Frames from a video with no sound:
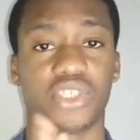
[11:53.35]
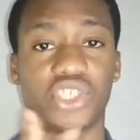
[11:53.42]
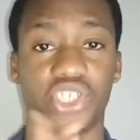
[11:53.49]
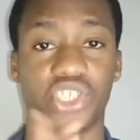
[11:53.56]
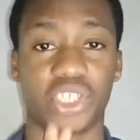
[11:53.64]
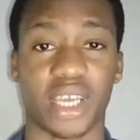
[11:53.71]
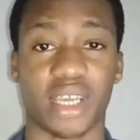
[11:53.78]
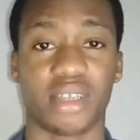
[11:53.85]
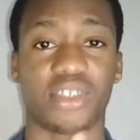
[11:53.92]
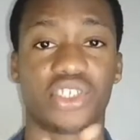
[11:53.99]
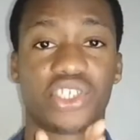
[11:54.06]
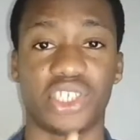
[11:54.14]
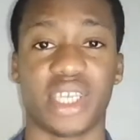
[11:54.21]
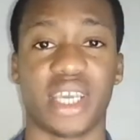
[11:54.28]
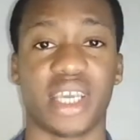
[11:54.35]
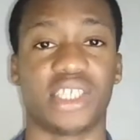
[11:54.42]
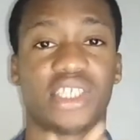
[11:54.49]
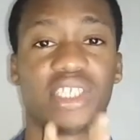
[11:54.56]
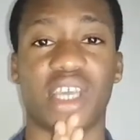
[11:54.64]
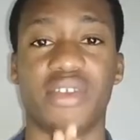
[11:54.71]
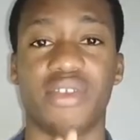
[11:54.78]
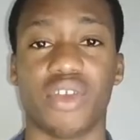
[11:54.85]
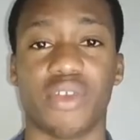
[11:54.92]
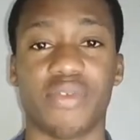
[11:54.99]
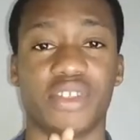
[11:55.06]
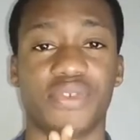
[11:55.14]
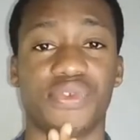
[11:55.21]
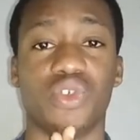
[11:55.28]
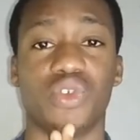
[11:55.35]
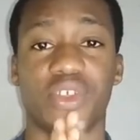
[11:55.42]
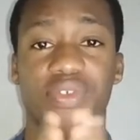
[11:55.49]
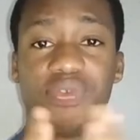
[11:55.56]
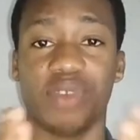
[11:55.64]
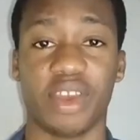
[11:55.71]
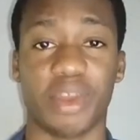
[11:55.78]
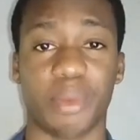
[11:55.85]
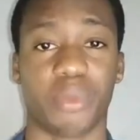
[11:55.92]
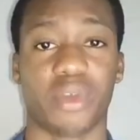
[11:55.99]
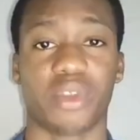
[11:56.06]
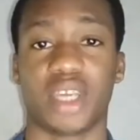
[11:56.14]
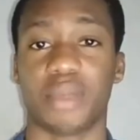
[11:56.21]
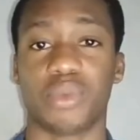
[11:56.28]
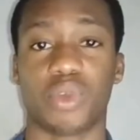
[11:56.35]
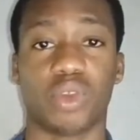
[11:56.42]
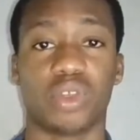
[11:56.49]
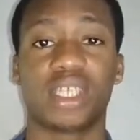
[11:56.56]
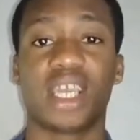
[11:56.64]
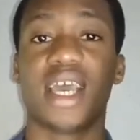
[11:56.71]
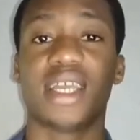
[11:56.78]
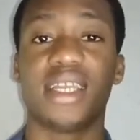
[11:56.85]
sharing of this video is very important, because